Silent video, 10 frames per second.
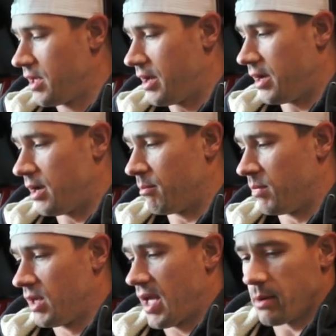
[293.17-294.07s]

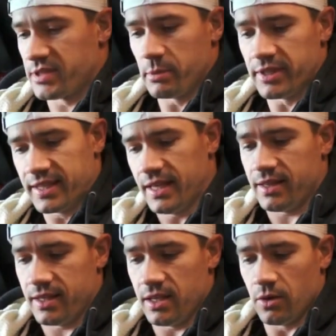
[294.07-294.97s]
I was able to get
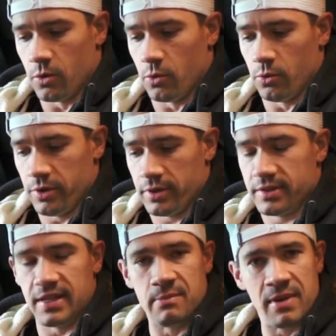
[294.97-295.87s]
the old
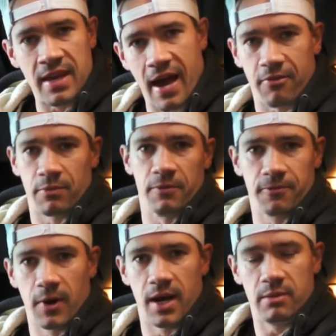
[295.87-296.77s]
DME out from the
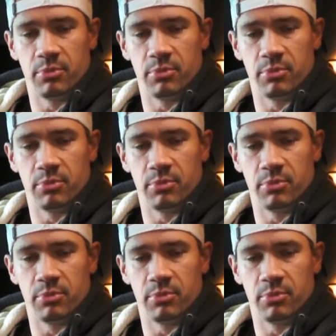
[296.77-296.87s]
front,